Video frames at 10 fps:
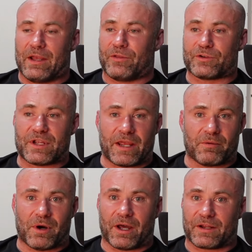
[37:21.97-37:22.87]
There's
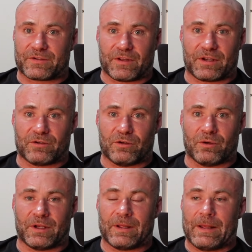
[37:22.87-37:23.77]
antibiotics that can
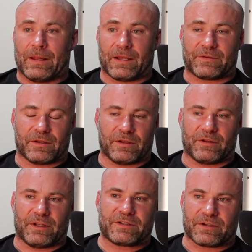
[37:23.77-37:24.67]
do it. Like
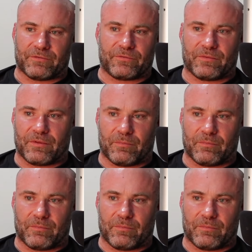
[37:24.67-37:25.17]
the list of